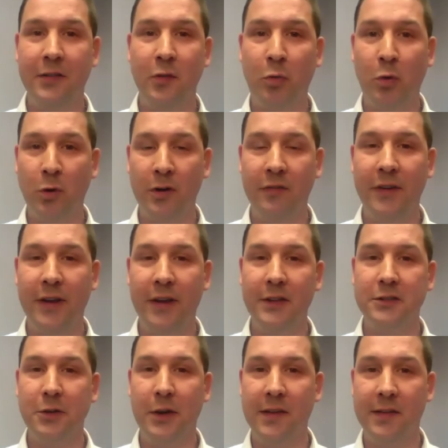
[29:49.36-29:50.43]
support Valley
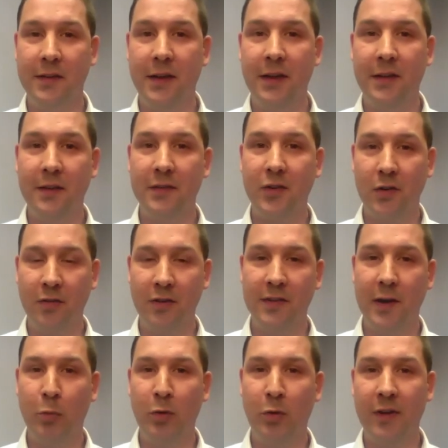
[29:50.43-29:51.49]
Transit and the service
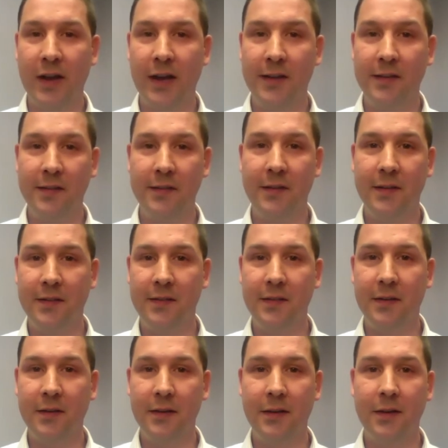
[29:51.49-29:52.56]
that it provides. It's
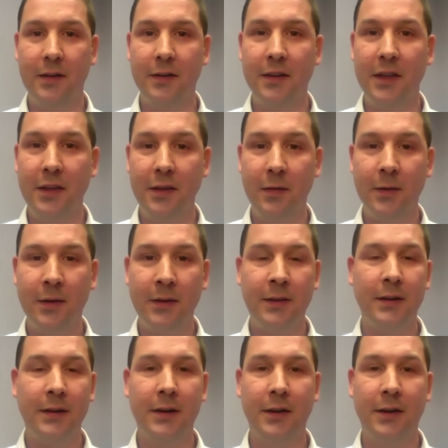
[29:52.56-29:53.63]
a key
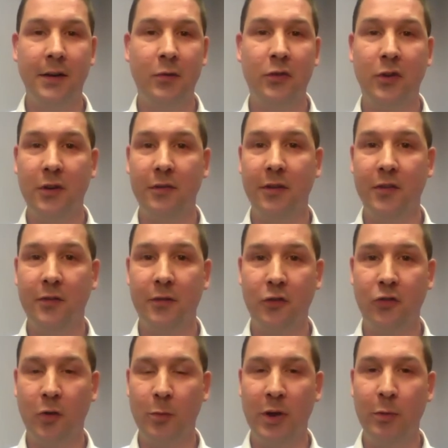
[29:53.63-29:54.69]
service for
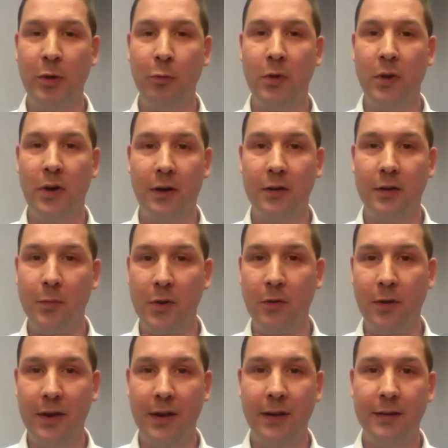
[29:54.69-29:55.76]
so many people in our
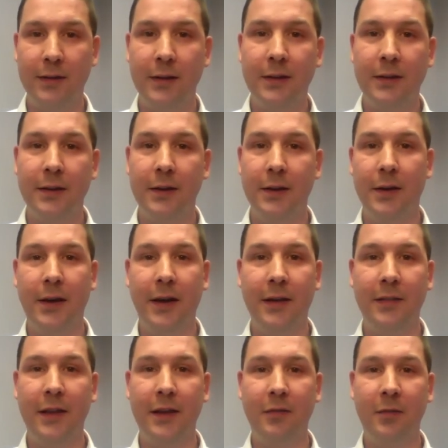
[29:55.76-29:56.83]
community. I
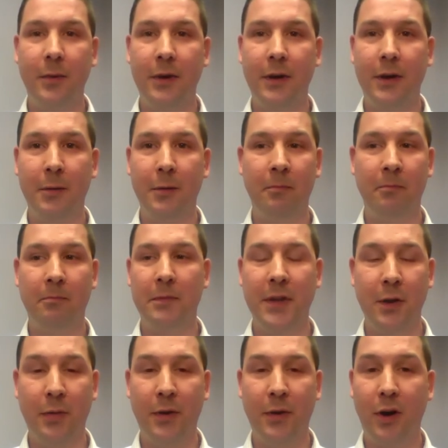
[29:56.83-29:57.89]
think
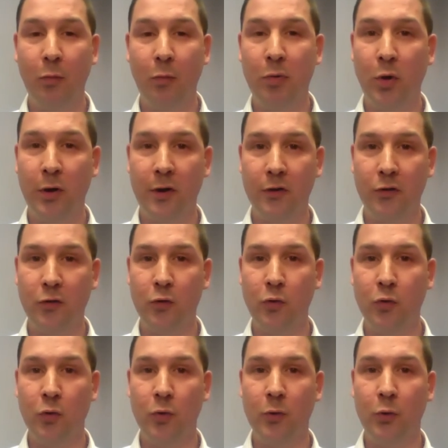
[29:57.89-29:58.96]
there are employers
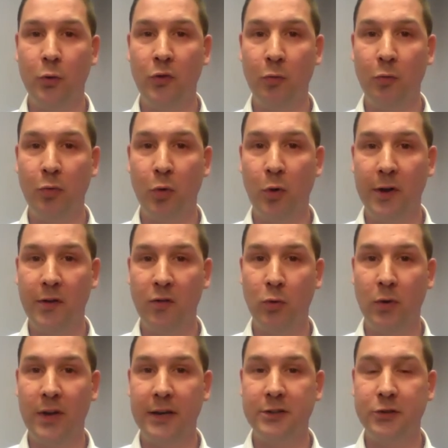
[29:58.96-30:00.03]
whose employees
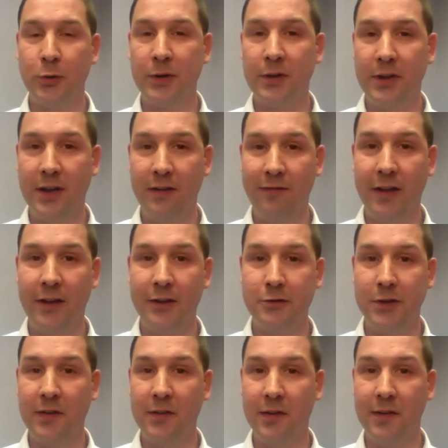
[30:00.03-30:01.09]
rely strictly on Valley
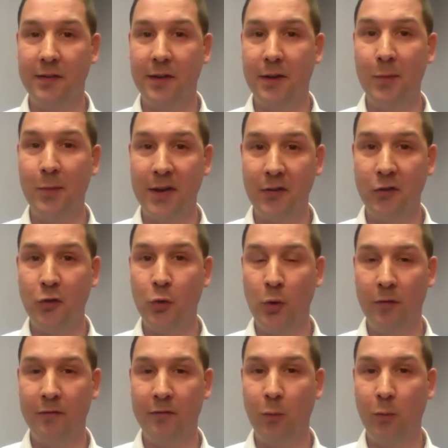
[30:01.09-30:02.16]
Transit as their means to and